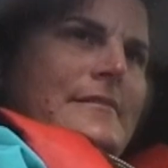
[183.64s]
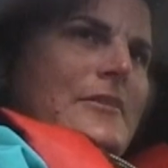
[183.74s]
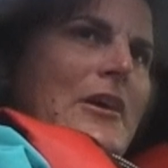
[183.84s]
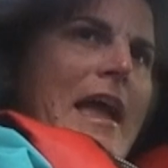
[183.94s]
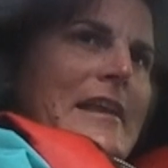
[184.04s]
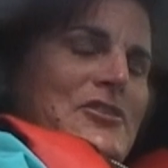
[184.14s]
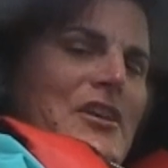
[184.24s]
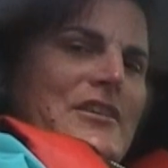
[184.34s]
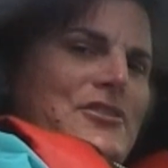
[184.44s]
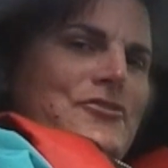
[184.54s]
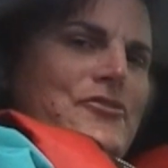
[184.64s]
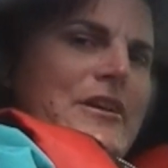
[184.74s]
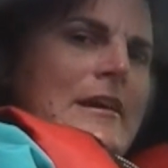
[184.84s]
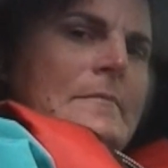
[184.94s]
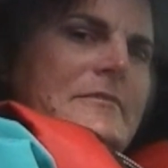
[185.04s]
Go ahead and chase your
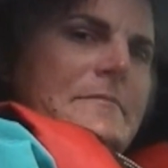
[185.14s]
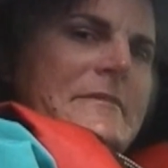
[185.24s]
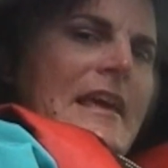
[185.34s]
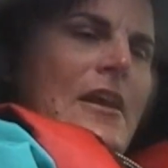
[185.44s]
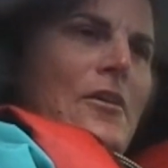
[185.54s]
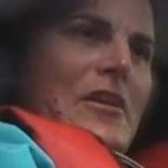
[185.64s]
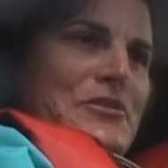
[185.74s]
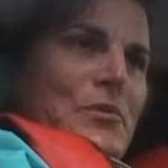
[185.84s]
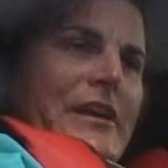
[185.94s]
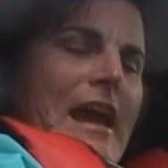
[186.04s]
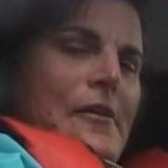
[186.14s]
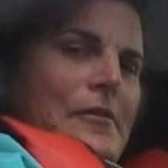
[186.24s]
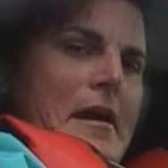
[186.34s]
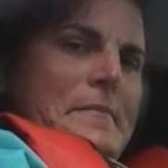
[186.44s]
dreams. I mean, they don't always work out right,